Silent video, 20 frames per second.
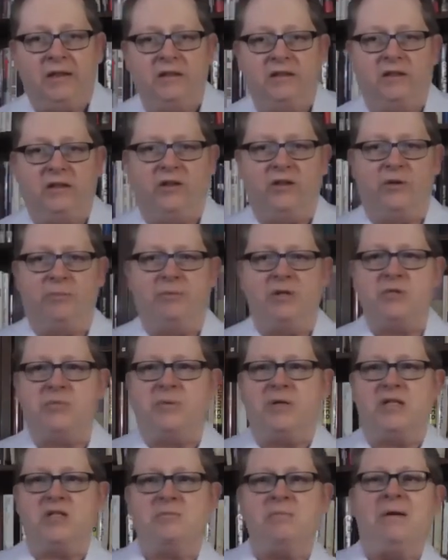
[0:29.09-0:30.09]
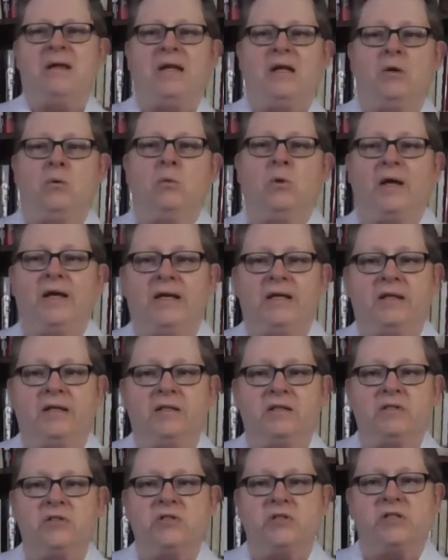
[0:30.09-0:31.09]
There must be as many
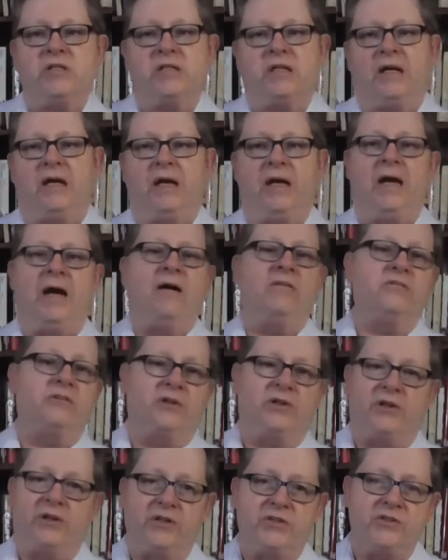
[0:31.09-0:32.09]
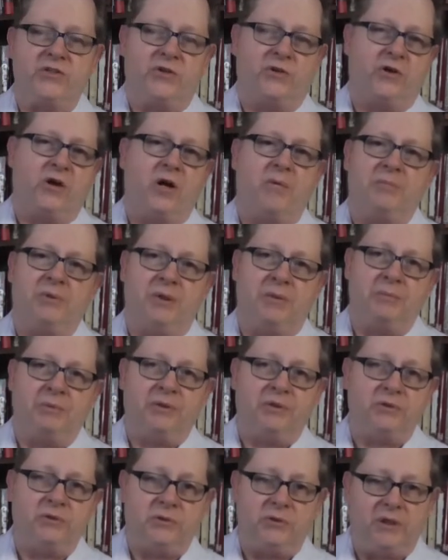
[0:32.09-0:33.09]
ways to govern as there are
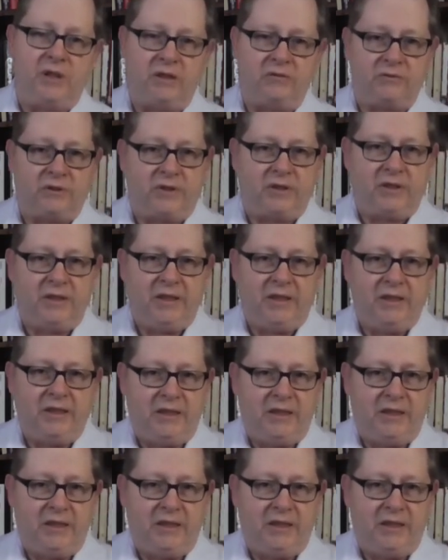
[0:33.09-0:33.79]
people who govern.